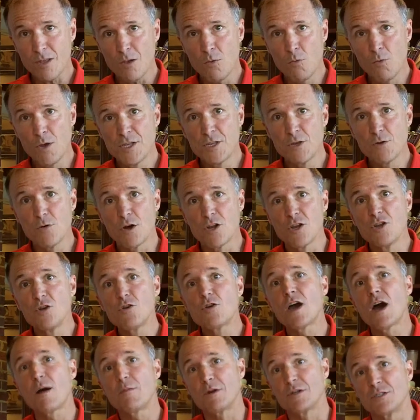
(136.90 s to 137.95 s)
We do a
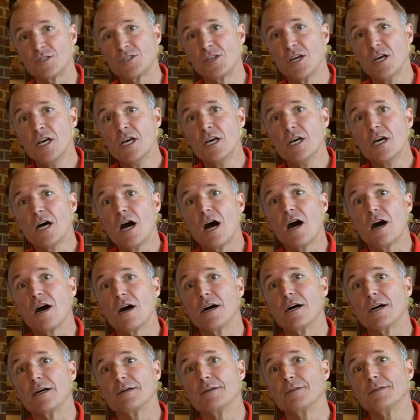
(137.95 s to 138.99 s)
newcomers
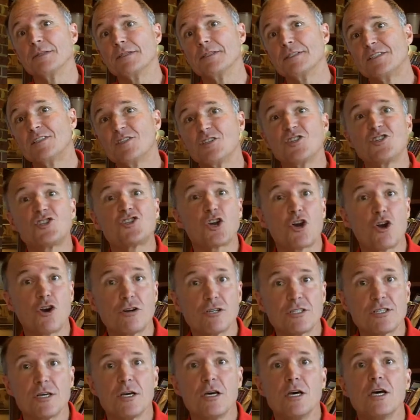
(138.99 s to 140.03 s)

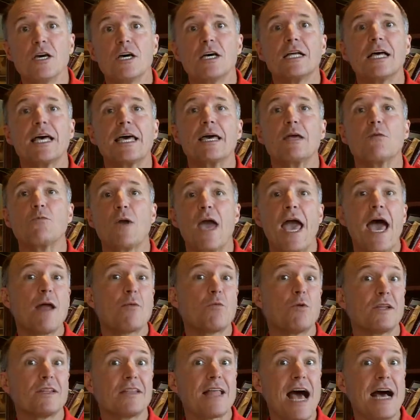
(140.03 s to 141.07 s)
dessert, and we
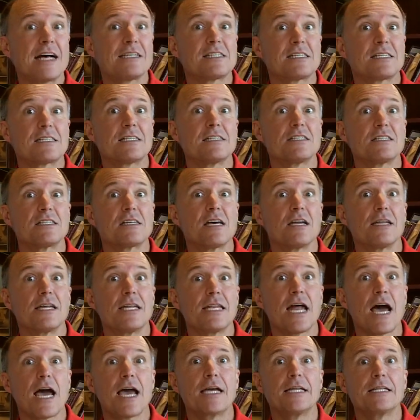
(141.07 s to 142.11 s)
had one last Sunday
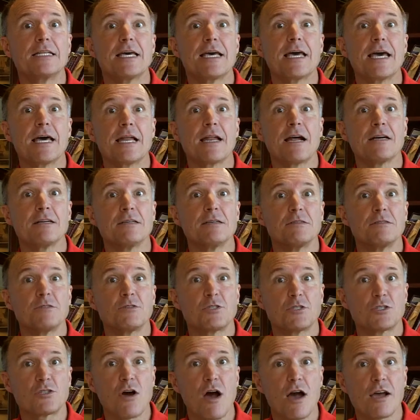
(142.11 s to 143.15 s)
night, and I
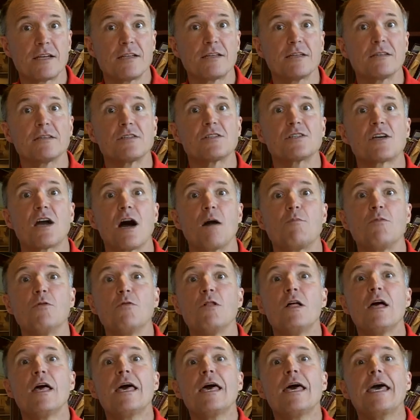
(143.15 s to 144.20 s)
was talking to this
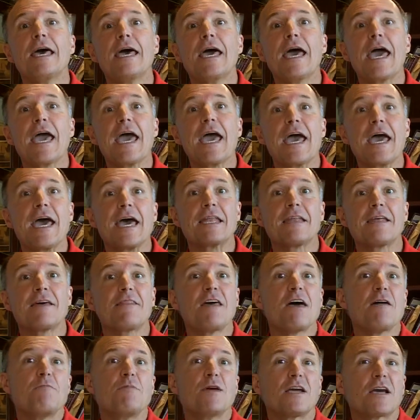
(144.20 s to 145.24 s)
couple, and
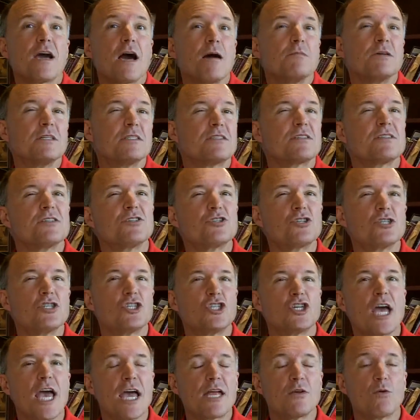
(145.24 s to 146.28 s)
they've been coming since
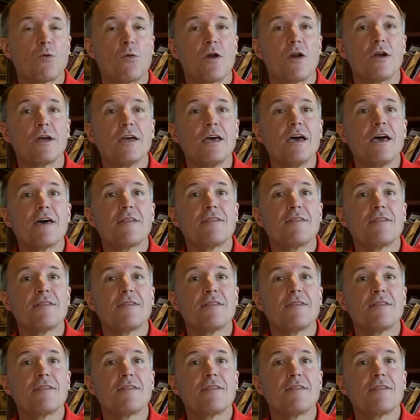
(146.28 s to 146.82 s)
January.